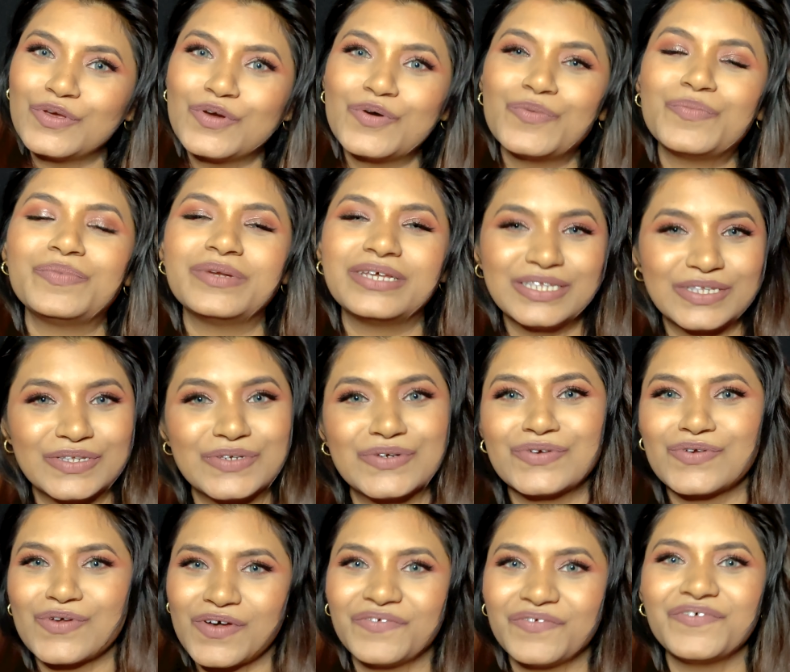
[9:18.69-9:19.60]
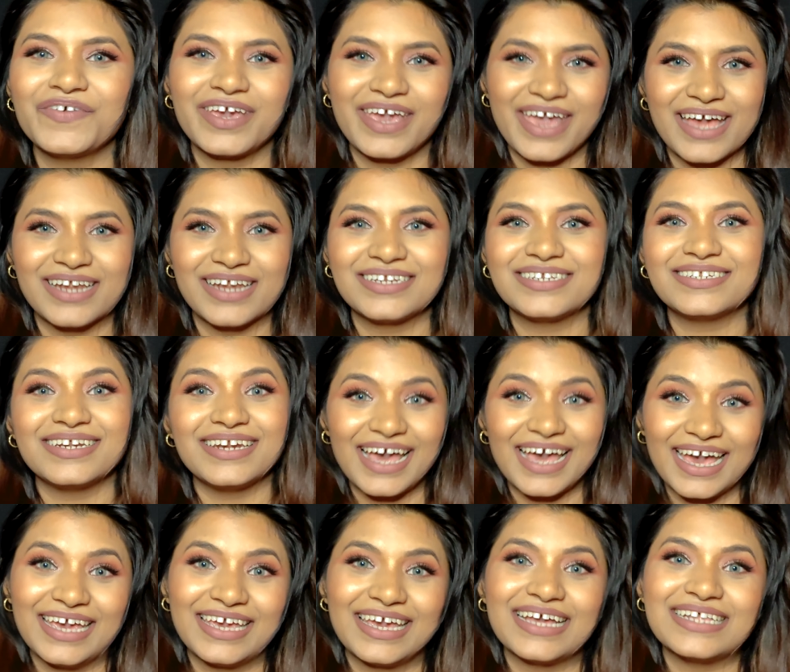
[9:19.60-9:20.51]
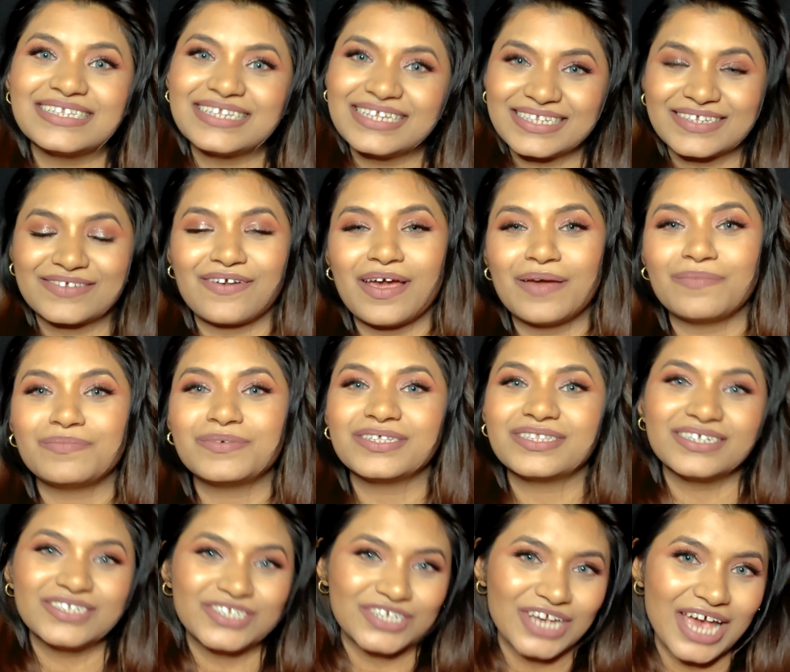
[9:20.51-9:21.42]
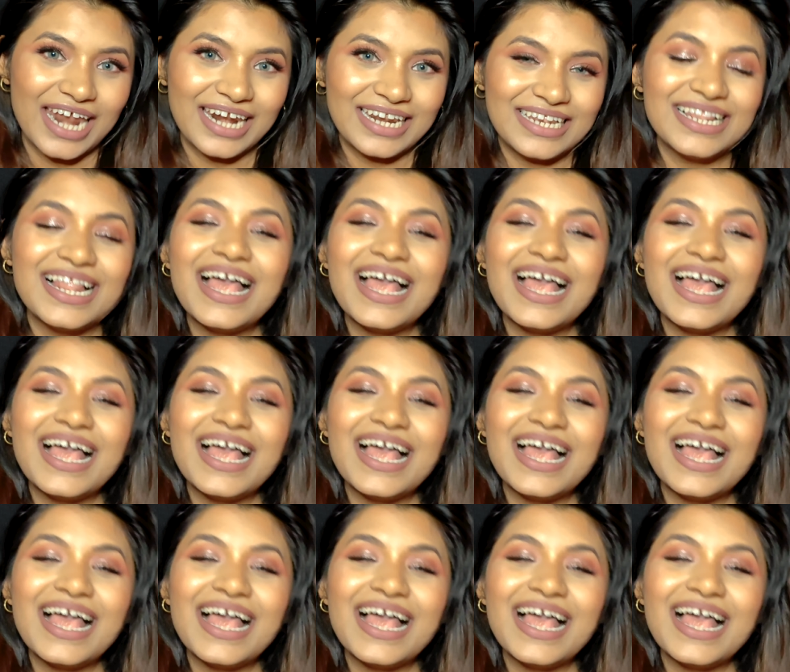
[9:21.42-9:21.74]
please do not forget to like and subscribe to the channel.